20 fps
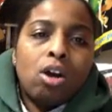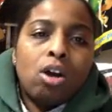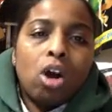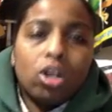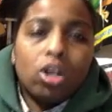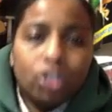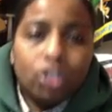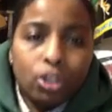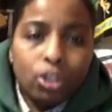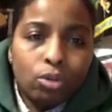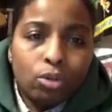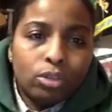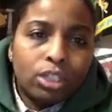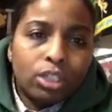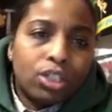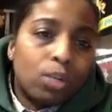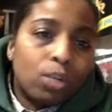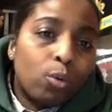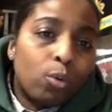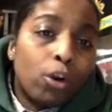are choosing
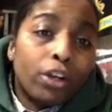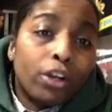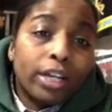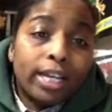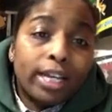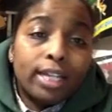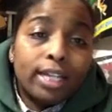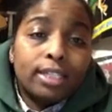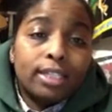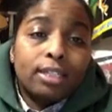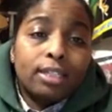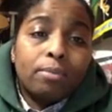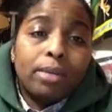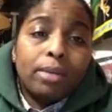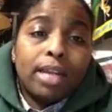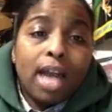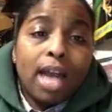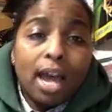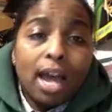to work against them and not